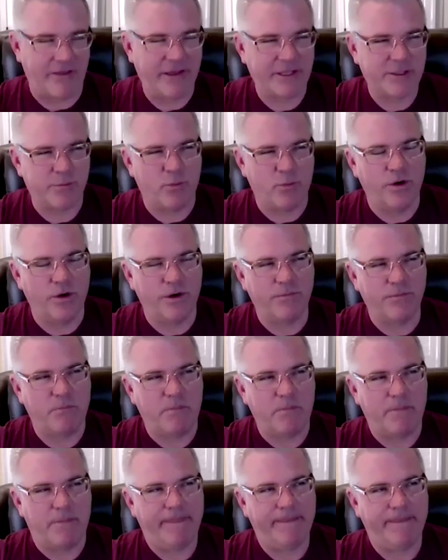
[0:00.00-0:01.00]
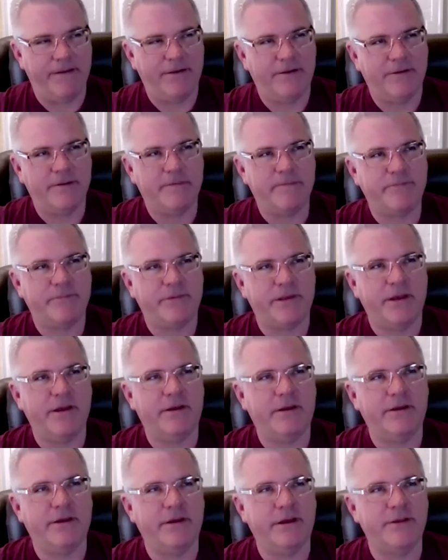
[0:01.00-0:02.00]
I think it's more,
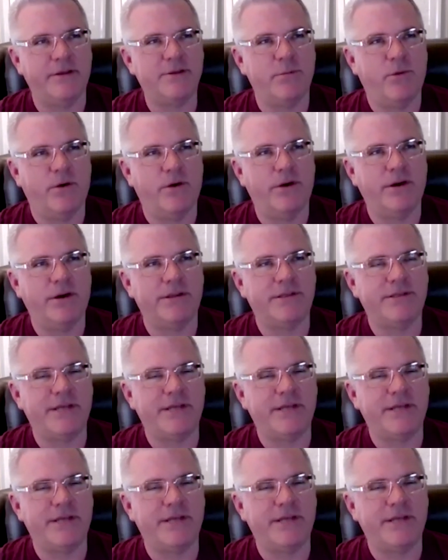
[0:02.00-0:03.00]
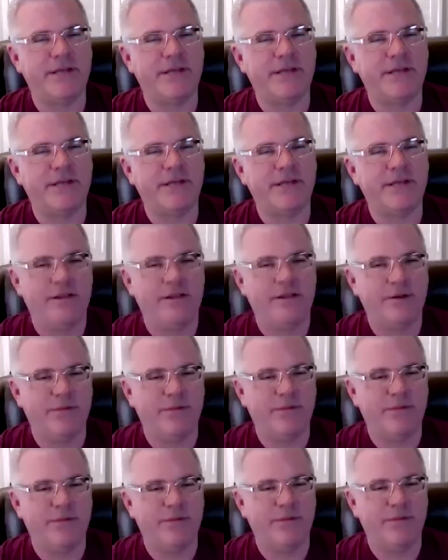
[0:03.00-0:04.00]
it's a more integral way to do
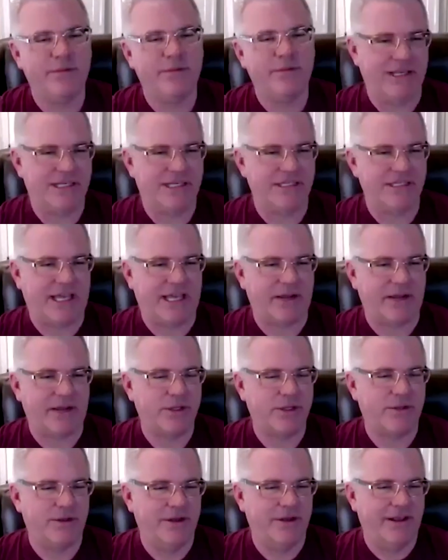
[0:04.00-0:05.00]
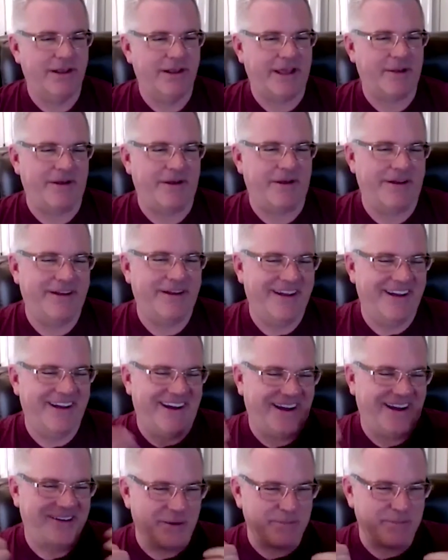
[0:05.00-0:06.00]
business anyways. It's like, what's like, I
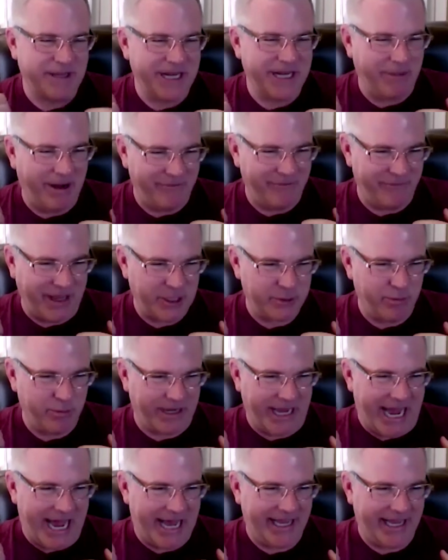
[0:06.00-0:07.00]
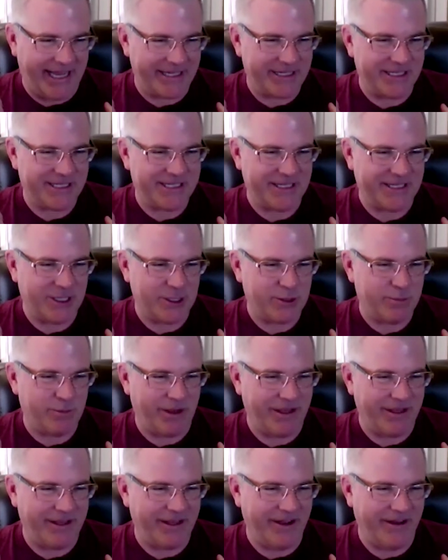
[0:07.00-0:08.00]
don't want to beat up on Facebook ad agencies,
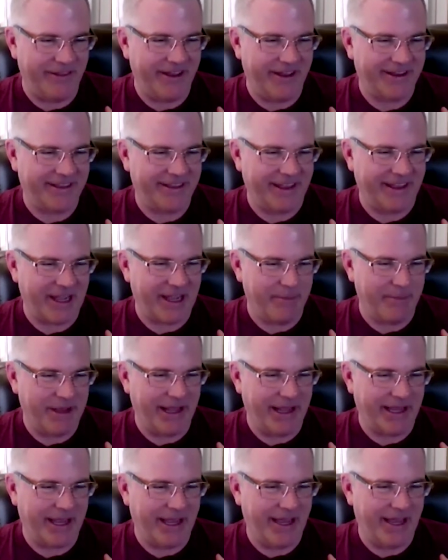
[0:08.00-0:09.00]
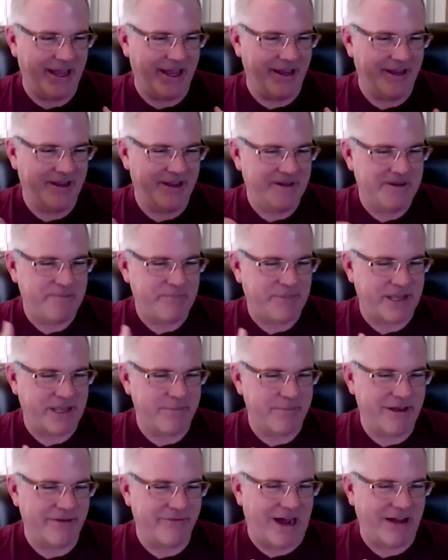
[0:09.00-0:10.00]
but you know, they, they come in like, hey,
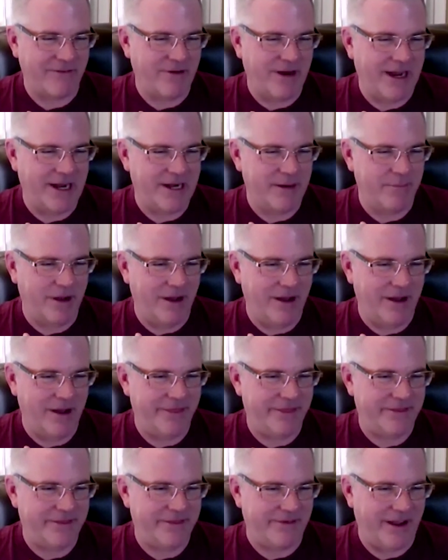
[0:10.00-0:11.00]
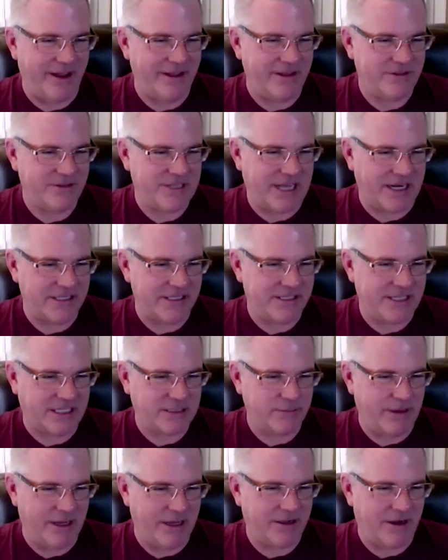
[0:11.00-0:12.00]
give me five grand a month, right? Sign a
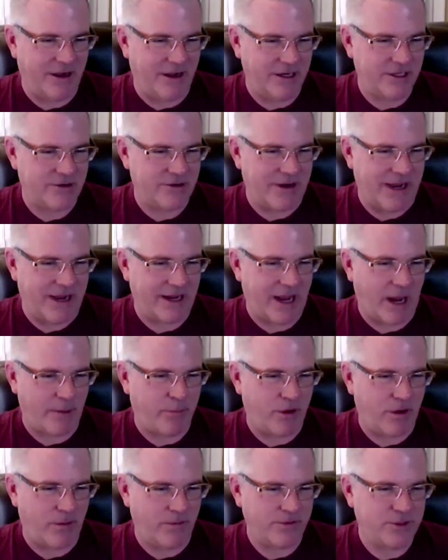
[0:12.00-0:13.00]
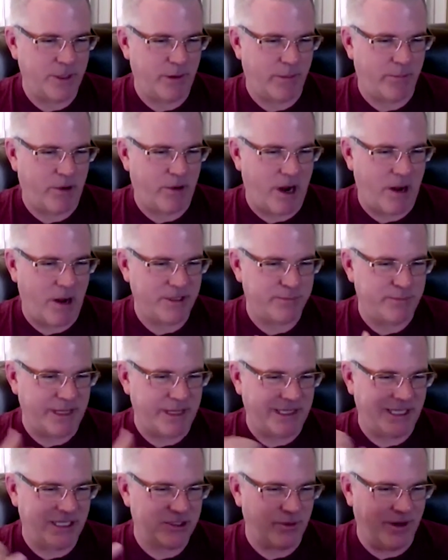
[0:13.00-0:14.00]
six month contract. I pro- super yeah. promise
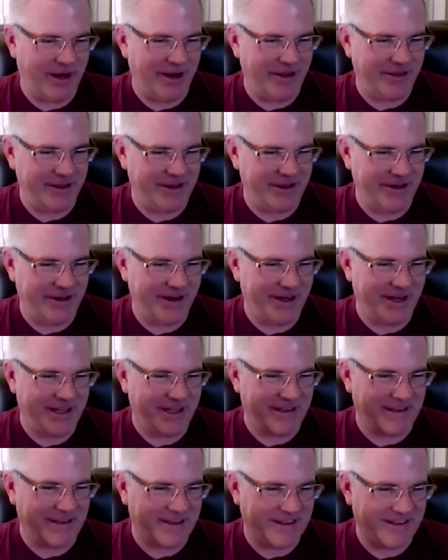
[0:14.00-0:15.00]
pinky swear that you're going to